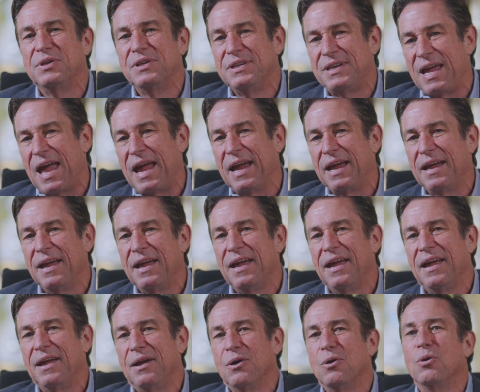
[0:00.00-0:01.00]
today.
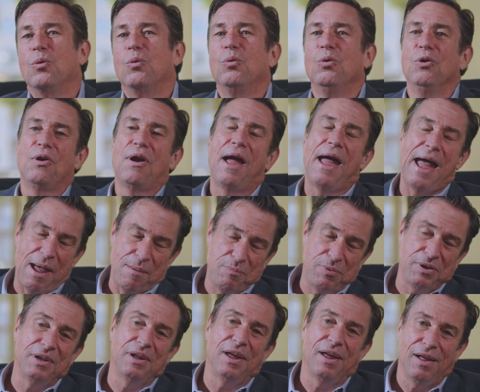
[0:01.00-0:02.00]
We're
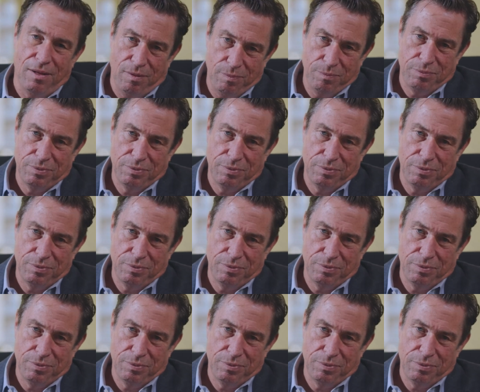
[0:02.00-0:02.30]
happy to help.